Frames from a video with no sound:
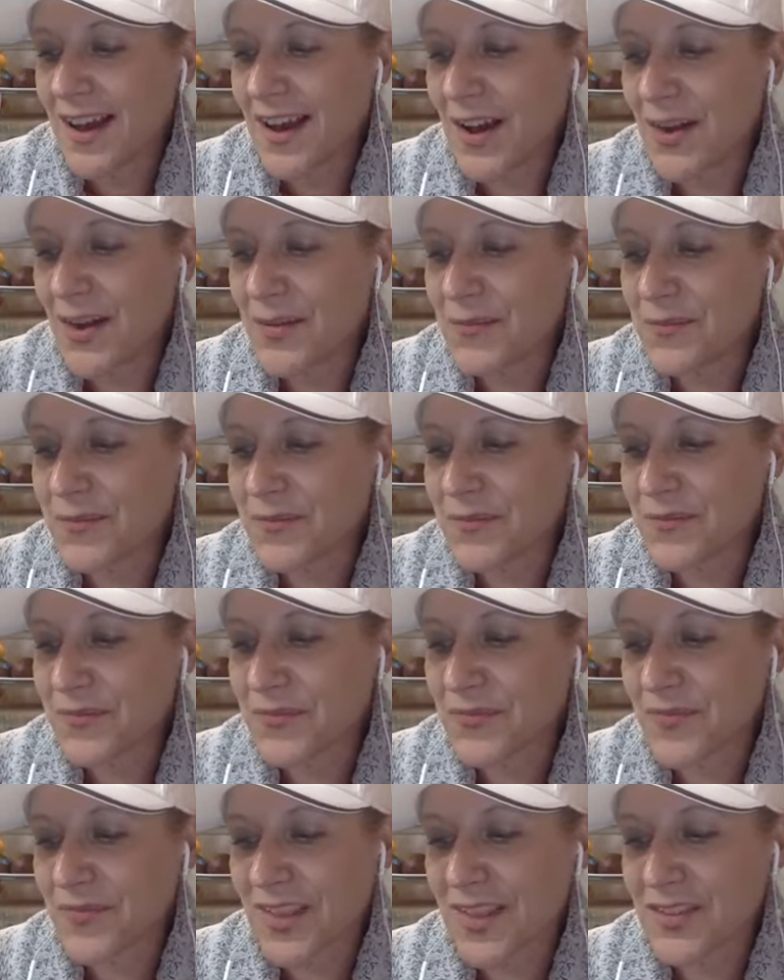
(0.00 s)
Um,
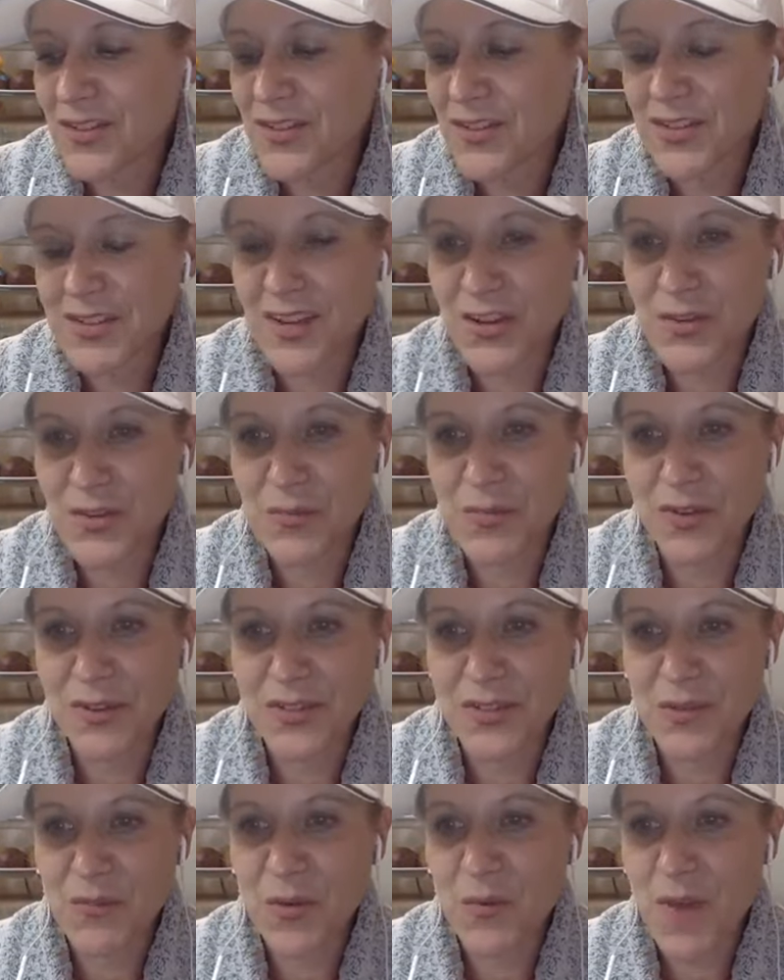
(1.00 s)
just are you
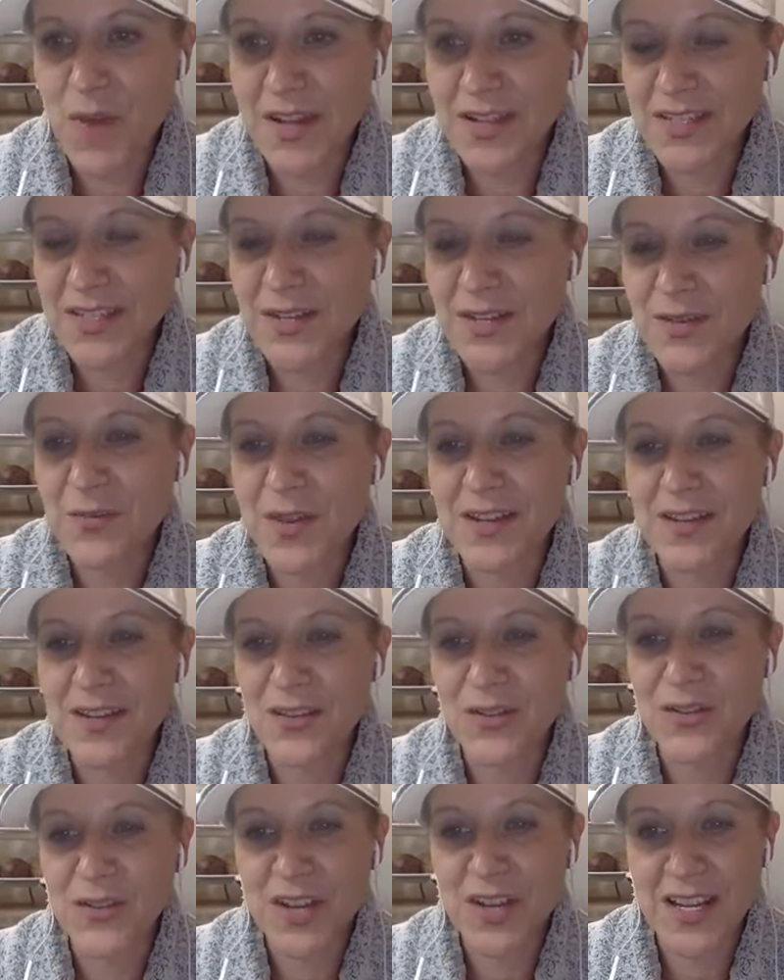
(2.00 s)
building momentum and
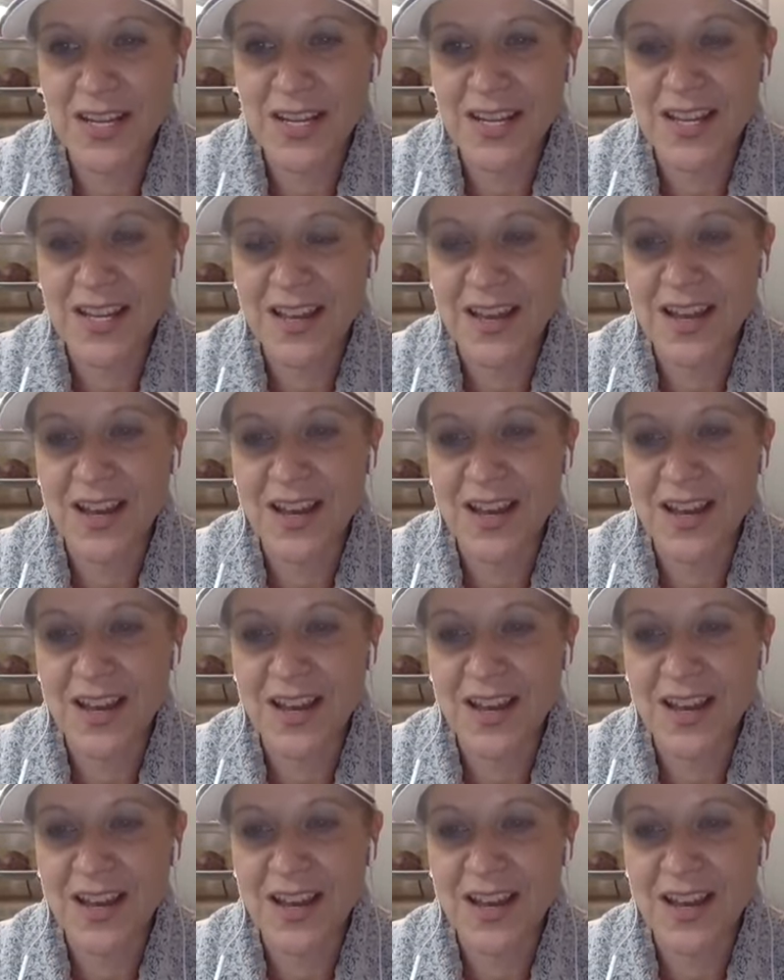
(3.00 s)
creating